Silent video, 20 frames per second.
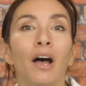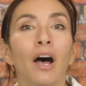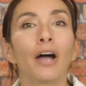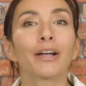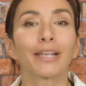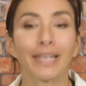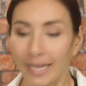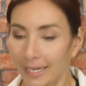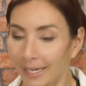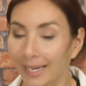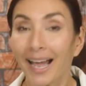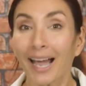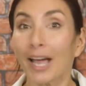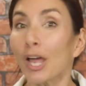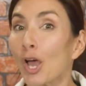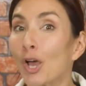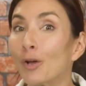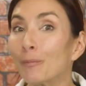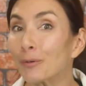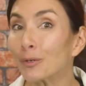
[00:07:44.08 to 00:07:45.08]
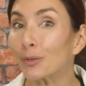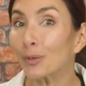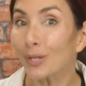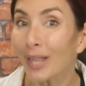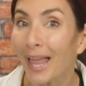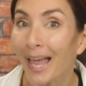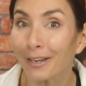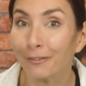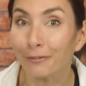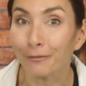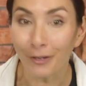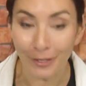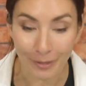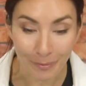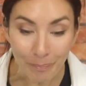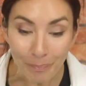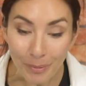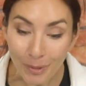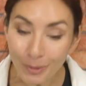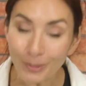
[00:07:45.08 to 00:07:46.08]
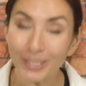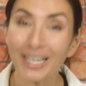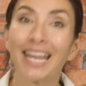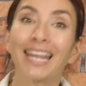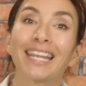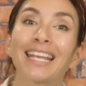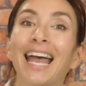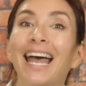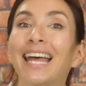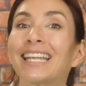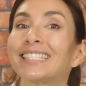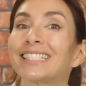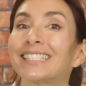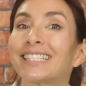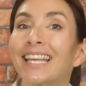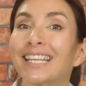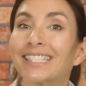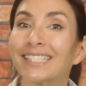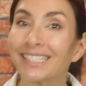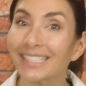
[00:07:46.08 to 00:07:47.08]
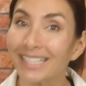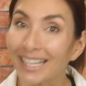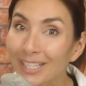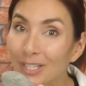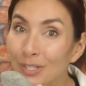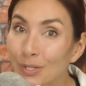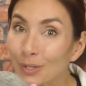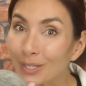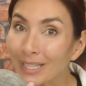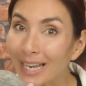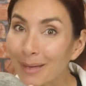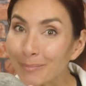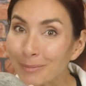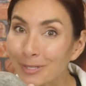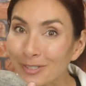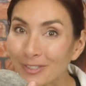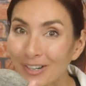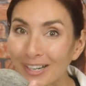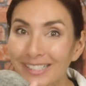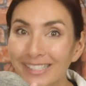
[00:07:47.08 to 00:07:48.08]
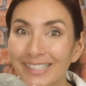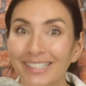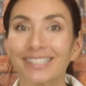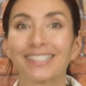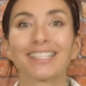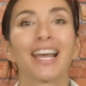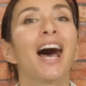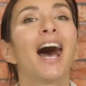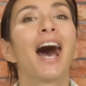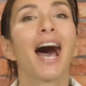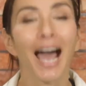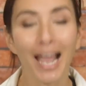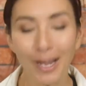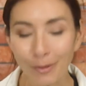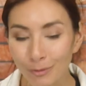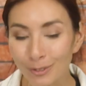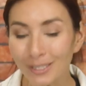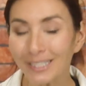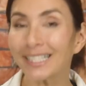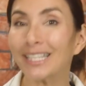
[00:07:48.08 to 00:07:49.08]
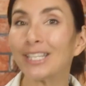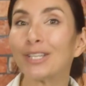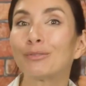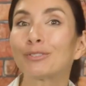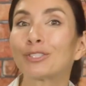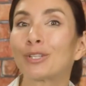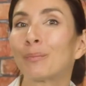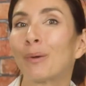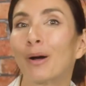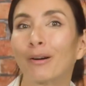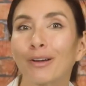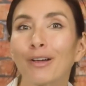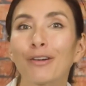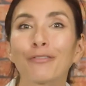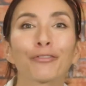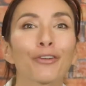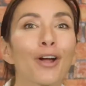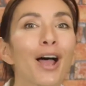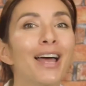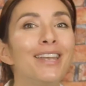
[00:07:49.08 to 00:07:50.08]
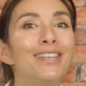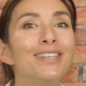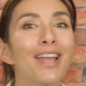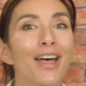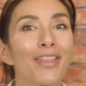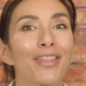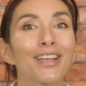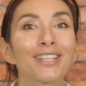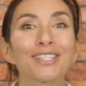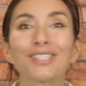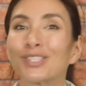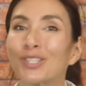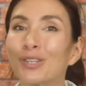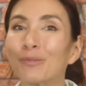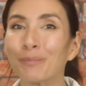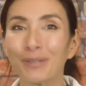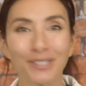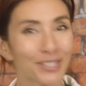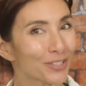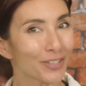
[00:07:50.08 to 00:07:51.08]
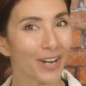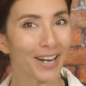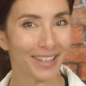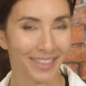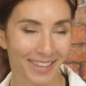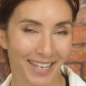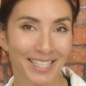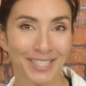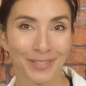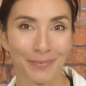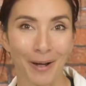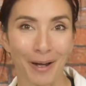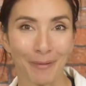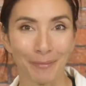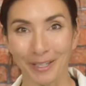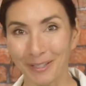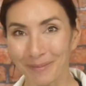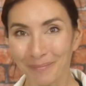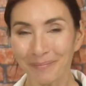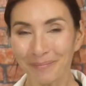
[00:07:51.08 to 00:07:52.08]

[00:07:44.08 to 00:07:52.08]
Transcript: Okay, I hope you all had fun building and testing your lab structures. I will see you tomorrow for another super strength experiment.